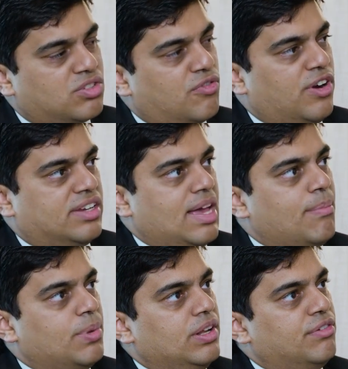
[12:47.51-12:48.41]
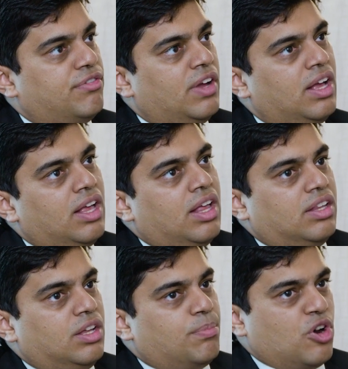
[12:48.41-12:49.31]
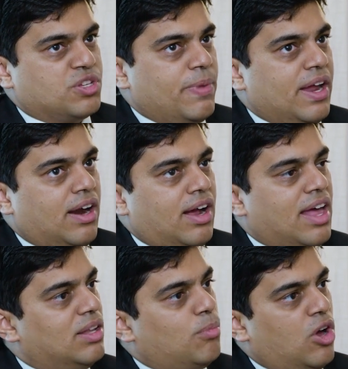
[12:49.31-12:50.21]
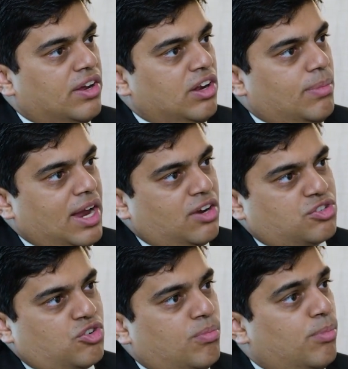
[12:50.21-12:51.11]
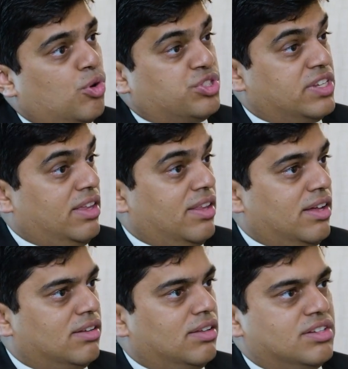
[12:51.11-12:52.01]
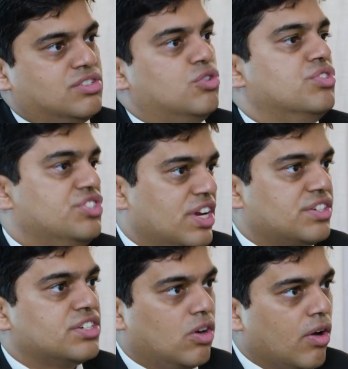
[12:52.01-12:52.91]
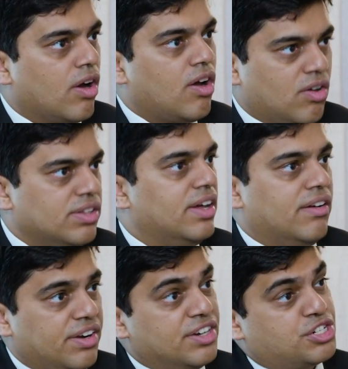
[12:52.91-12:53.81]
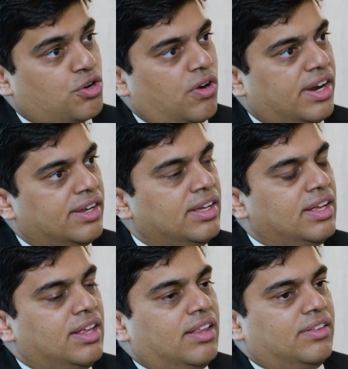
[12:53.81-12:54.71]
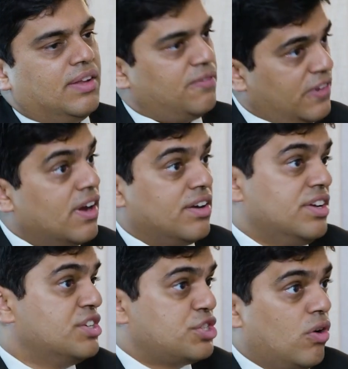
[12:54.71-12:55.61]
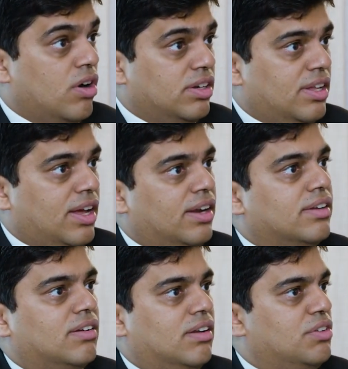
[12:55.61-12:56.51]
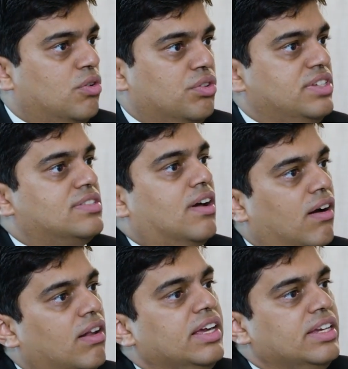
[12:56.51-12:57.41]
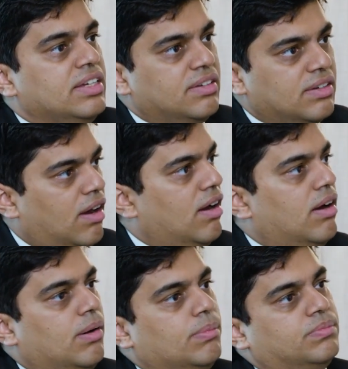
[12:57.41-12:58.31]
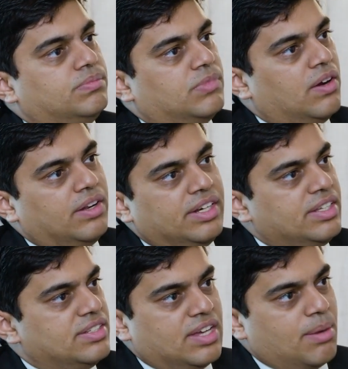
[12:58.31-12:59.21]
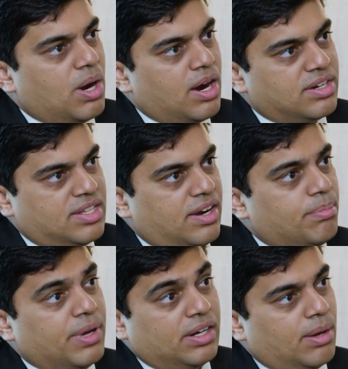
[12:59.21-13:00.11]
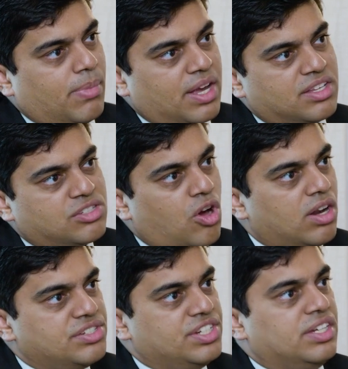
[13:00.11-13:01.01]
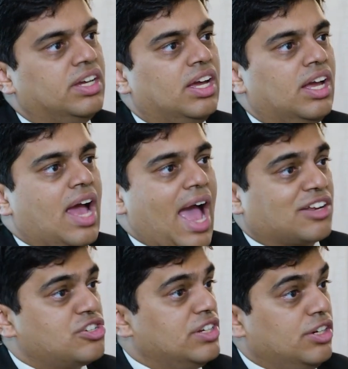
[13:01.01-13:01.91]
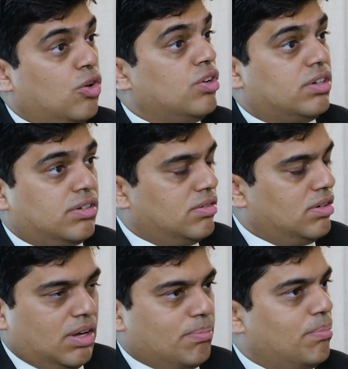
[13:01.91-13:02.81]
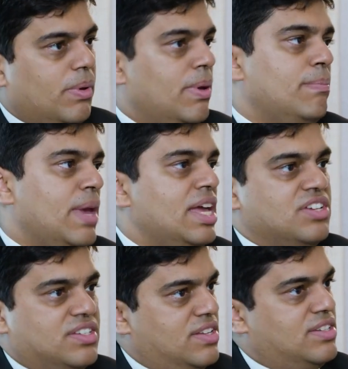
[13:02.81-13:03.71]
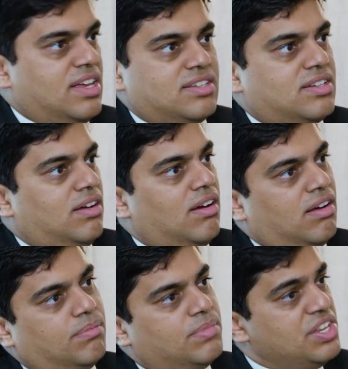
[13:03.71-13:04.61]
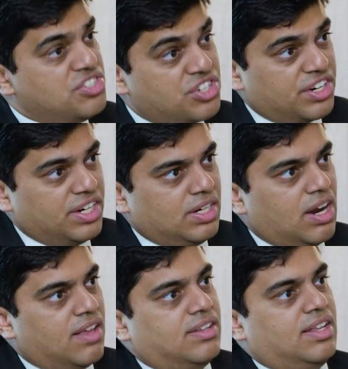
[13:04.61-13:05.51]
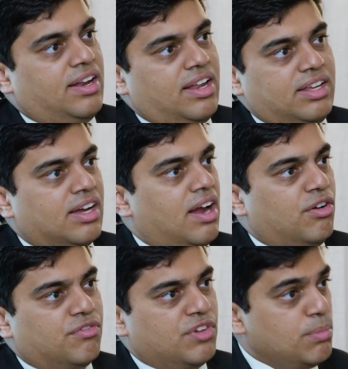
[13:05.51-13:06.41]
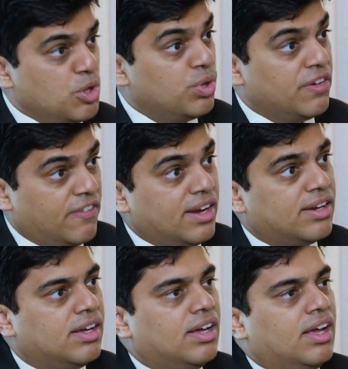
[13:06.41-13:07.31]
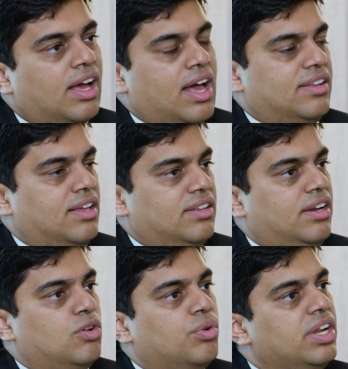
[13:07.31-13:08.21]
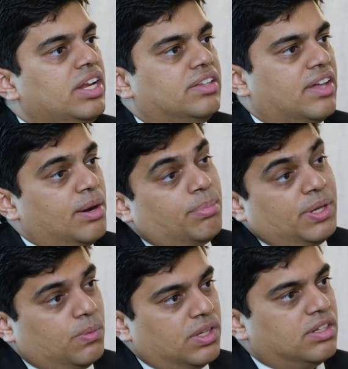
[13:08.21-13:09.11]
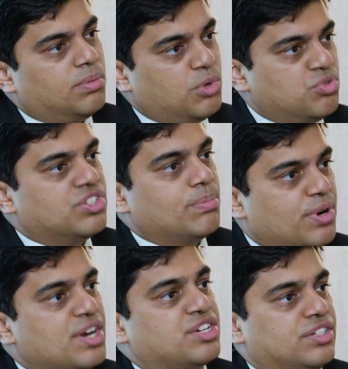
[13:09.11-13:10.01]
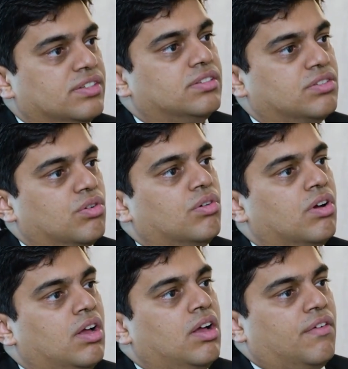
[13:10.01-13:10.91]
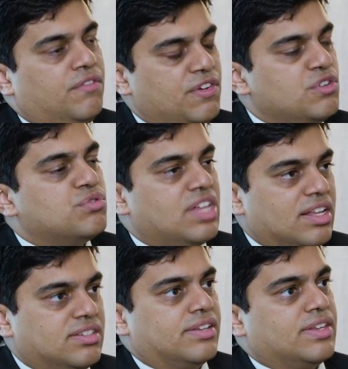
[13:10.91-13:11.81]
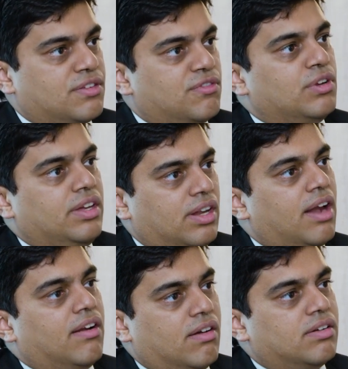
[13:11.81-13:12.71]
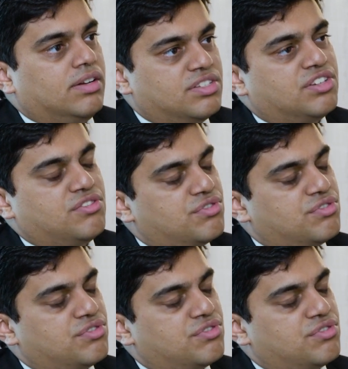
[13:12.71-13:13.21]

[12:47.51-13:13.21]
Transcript: So for example, if the Prospera and the molecular microscope both say that there's no rejection going on, or they're reassuring, then we are reassured that these early TCMRs that are picked by histology actually may just suggest injury rather than any kind of immune event, and that they don't need therapy with immune suppression. So we've used that successfully at our institution.